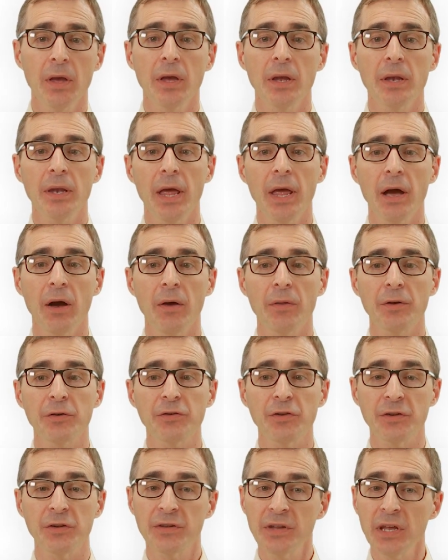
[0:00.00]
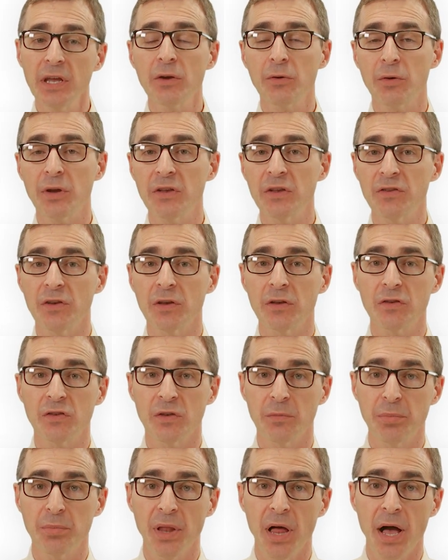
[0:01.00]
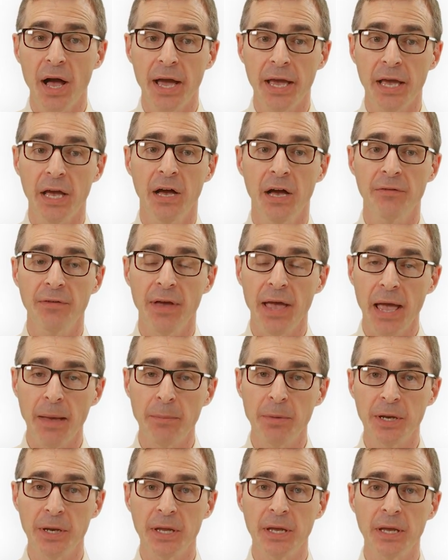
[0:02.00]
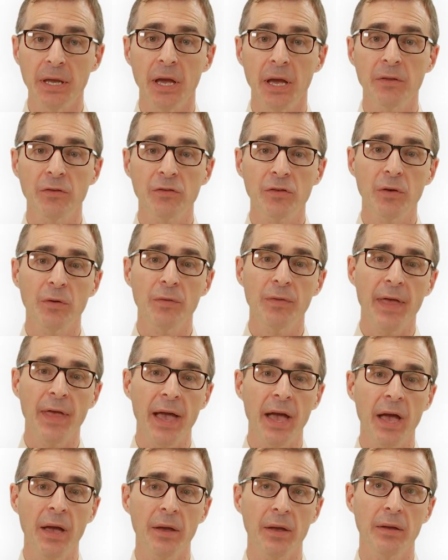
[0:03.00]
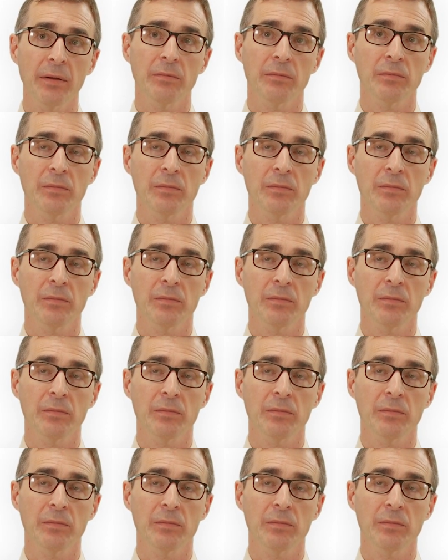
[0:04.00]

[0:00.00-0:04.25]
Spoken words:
Now, there's a decreasing supply of ebony, and so that